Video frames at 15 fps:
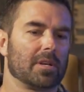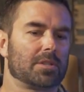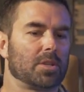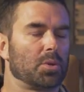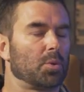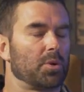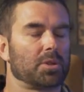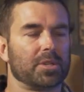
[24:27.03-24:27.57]

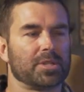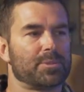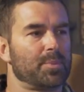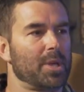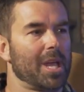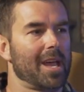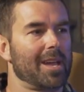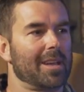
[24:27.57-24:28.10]
to Northeast
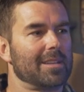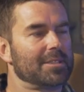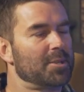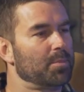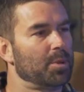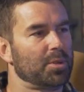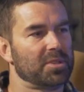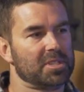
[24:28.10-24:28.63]
PA
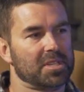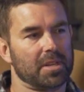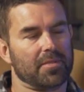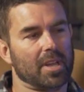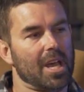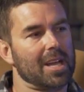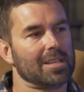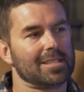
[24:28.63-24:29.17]
to build a
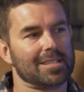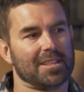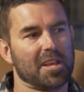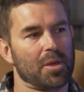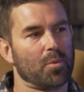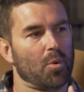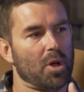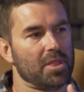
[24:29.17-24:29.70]
CVS.
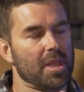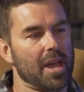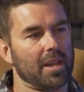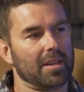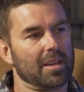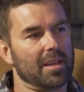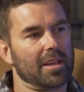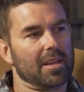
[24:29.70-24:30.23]

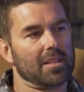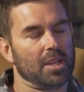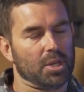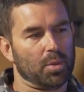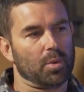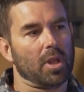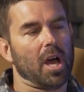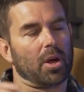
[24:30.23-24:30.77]
They
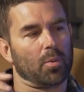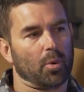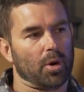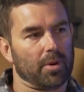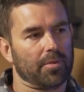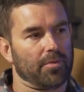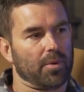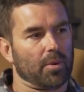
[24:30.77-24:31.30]
do a lot of
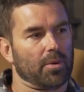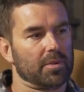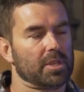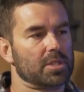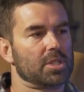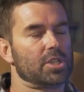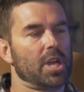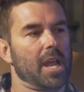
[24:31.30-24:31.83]
work for
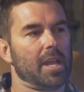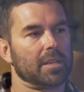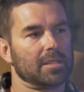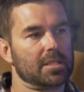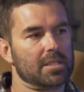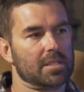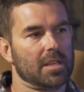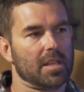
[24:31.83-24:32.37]
these
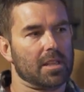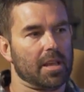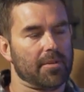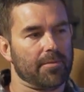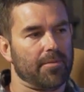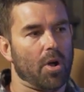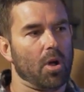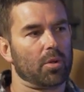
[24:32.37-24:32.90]
chains and they
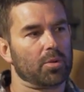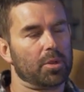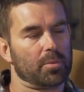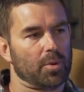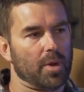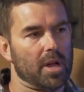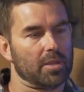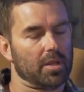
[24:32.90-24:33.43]
follow
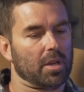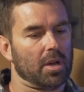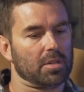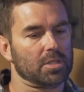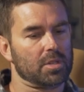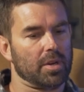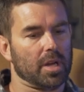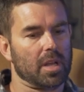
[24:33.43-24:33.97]
them around the
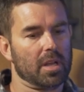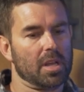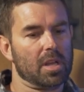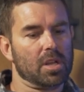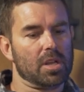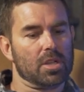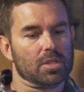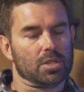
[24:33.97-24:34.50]
country.
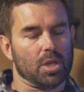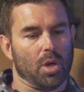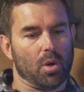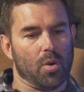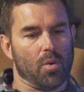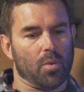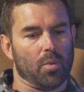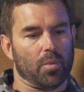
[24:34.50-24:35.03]

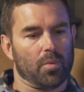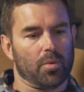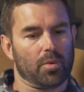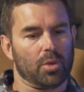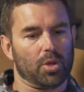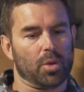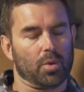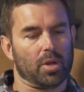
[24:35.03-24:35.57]
So
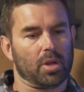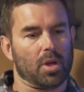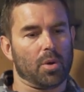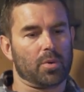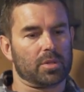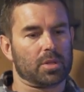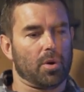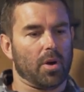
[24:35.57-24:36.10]
you can
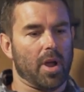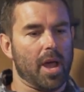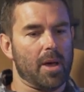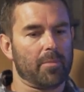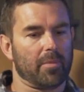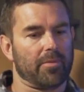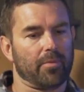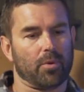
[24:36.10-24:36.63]
go into our
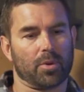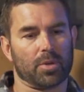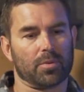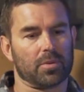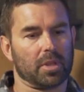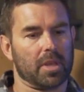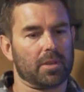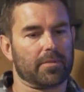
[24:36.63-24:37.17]
app before you
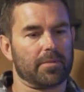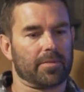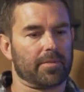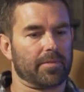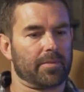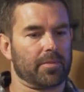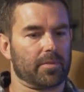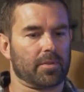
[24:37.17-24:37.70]
leave
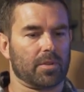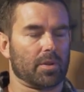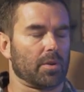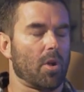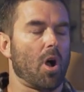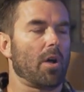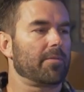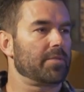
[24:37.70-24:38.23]

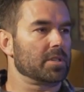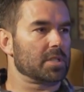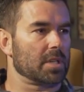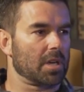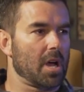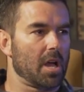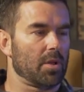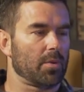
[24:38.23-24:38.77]
your office in
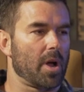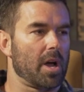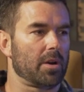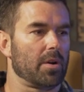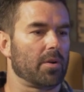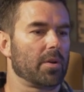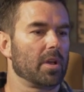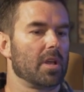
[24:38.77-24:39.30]

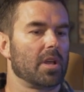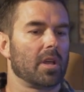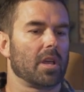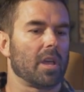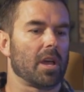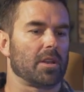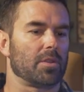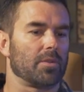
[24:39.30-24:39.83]
Colorado
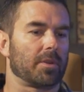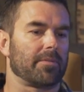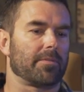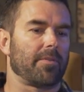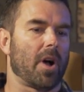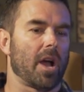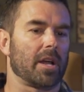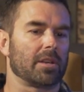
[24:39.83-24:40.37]
and you can
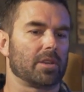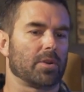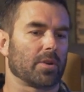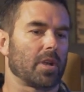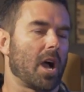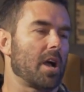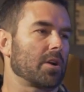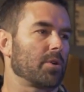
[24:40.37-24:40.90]
find your
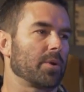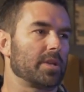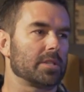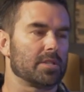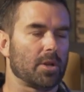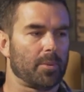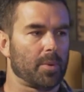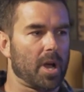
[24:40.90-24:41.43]
concrete
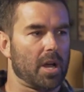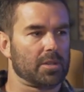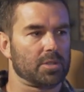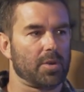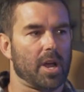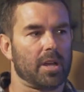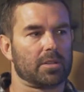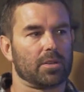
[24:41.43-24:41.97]

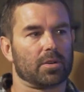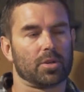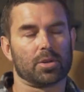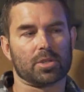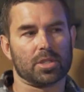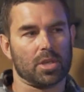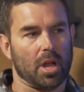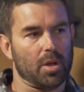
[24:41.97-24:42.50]
subcontractor,
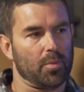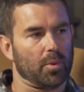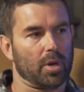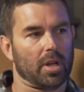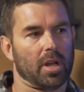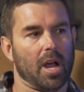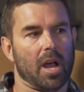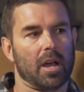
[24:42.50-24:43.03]
your site
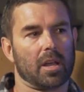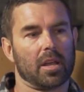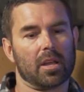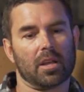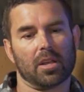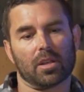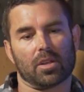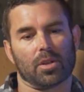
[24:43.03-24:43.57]
work guy,
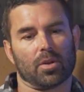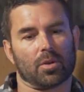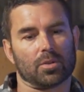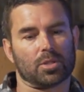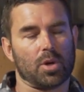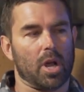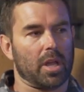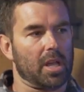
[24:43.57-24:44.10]
your
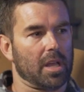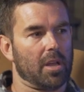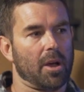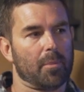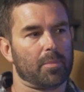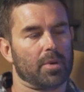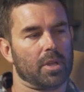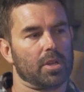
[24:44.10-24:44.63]
trucking
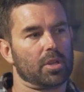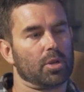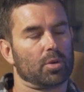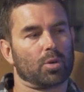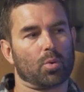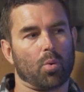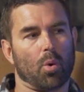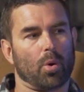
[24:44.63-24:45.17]
company, your
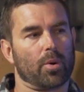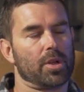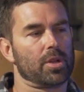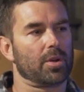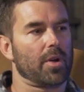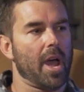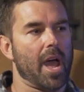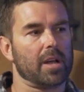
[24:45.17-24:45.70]
quarry,
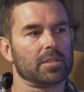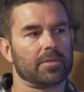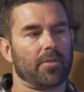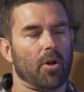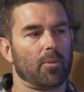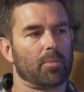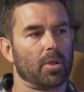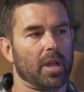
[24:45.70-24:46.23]
your
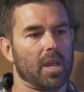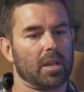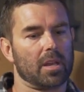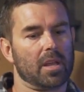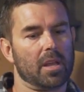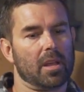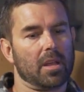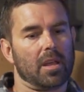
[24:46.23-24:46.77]
asphalt plant.
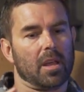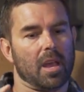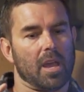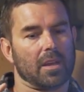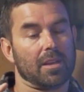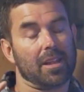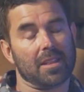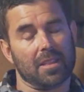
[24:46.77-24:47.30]

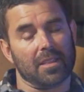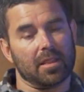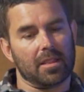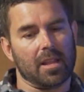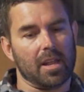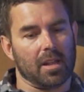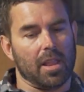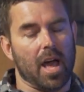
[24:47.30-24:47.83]
And
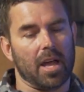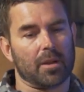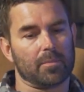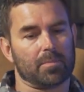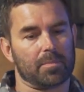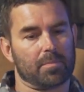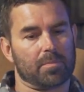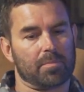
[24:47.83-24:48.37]
a lot of
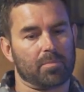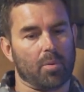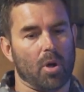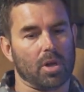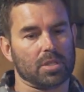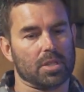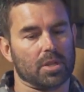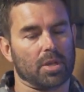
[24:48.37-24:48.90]

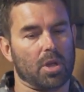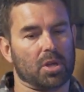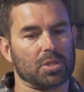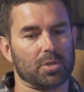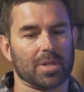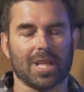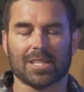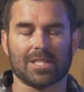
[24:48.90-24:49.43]
parts of the
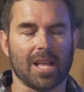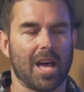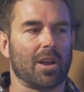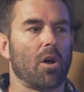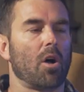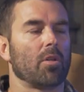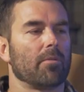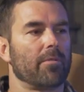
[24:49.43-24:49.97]
country, that's not
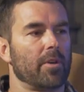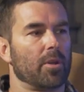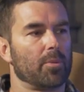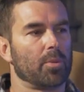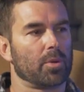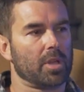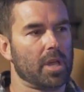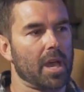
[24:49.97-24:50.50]
all
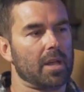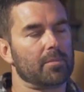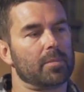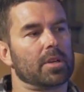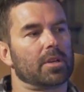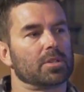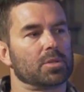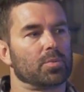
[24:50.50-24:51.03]
available yet
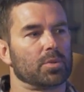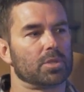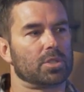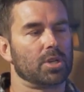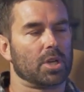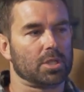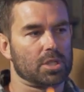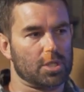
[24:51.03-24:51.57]
because we're
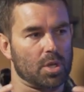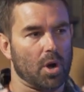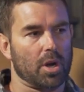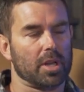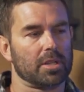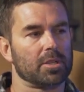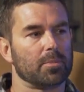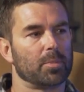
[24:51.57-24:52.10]
just
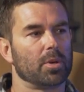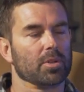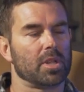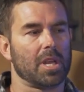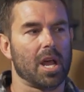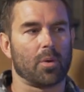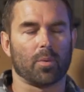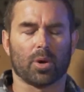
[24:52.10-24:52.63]
starting to build the
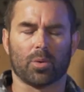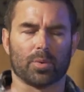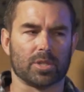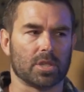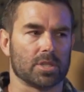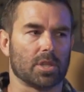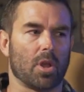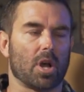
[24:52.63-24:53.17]
network. We
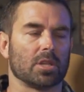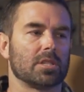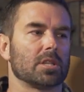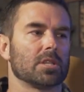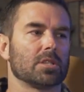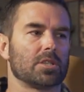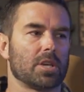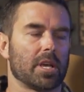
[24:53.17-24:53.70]
just launched
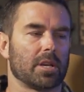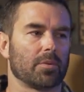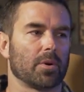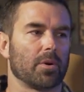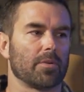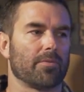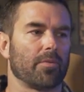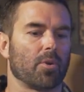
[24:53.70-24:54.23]
this
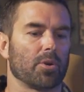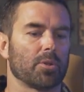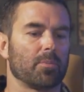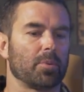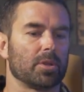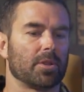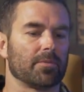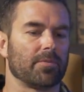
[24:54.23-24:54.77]
January 4th,
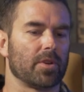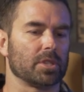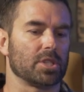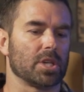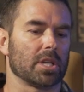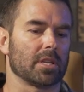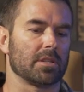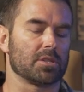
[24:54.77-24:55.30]
but the
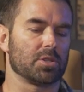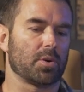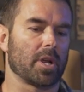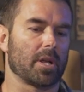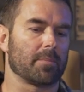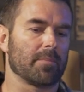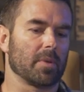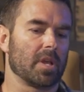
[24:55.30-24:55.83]
vision and the
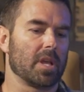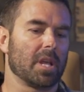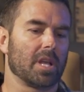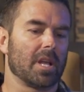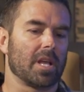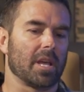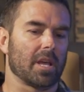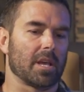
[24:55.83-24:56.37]
dream
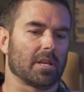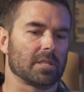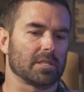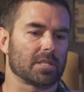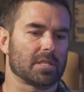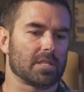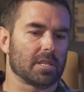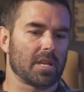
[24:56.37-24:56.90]

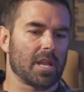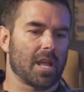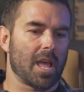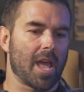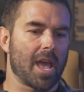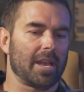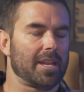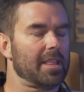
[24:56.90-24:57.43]
is
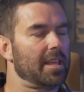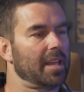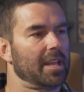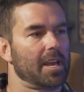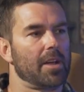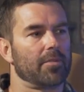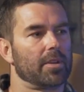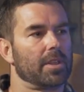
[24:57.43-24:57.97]
anything
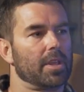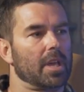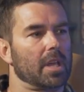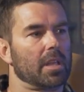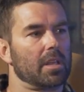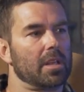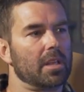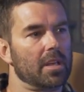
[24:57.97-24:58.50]
and
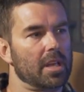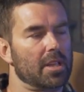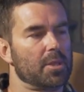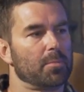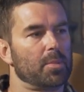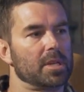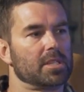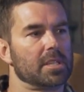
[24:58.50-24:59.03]
everything in
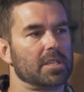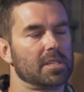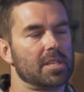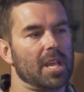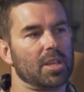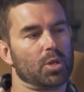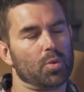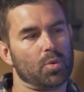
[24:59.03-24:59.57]
the business
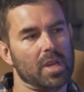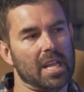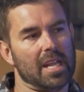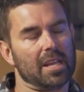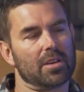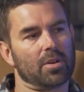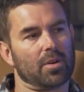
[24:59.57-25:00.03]
that you need